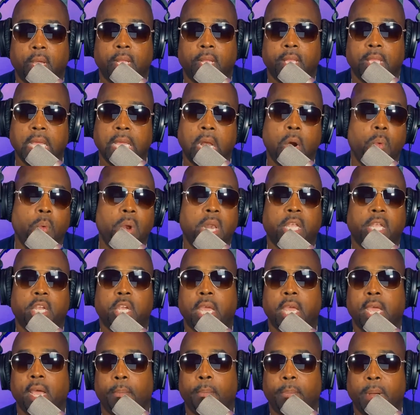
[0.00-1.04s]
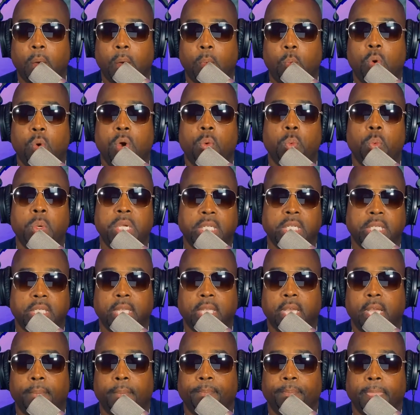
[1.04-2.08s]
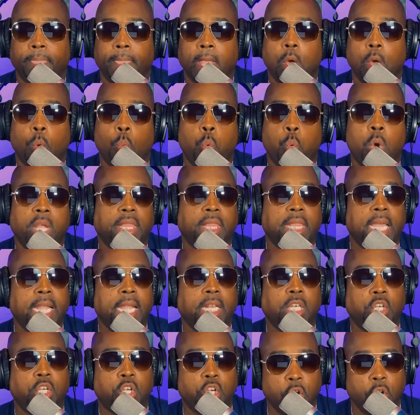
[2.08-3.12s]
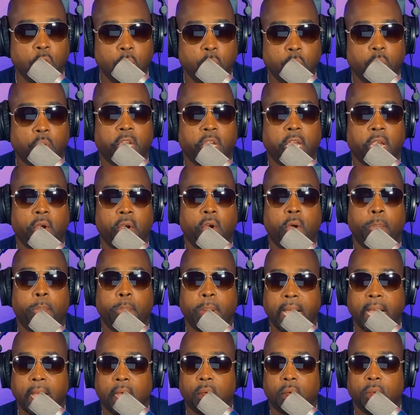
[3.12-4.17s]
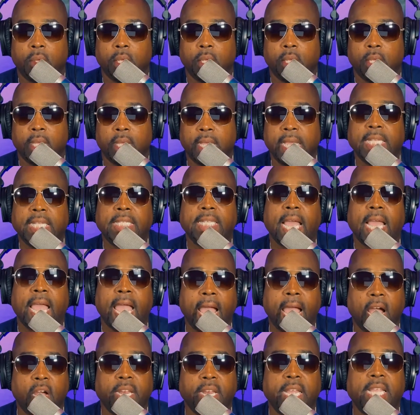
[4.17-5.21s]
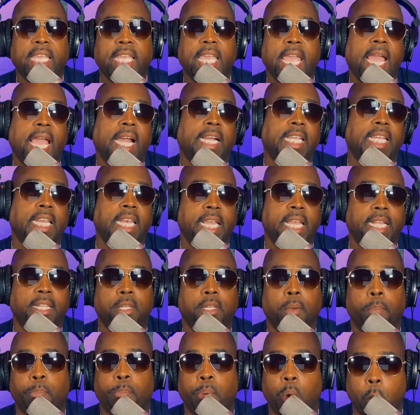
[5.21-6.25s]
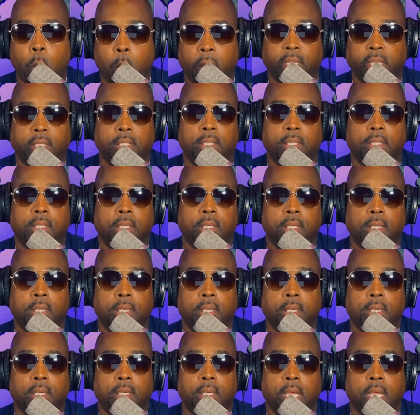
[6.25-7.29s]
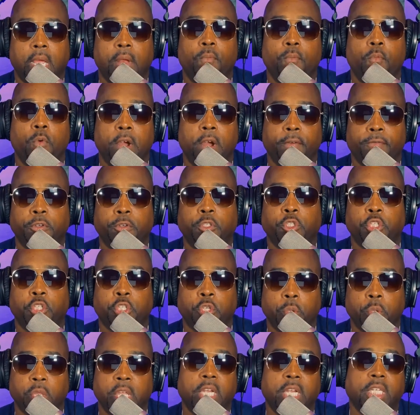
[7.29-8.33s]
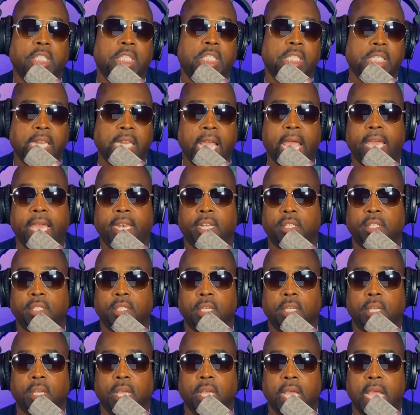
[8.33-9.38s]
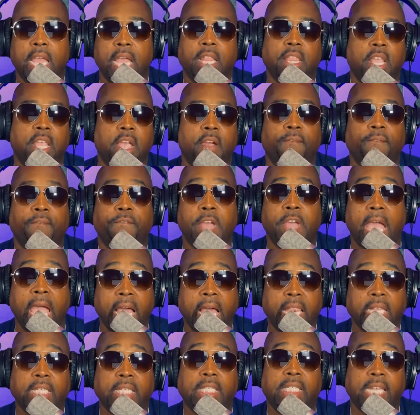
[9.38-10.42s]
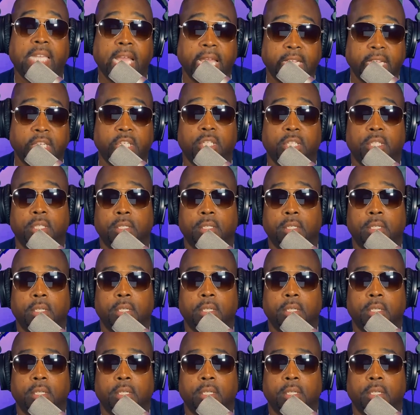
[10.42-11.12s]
They don't really care about what we say. What they do care about is how they calculate the points in reference to their status and their validation.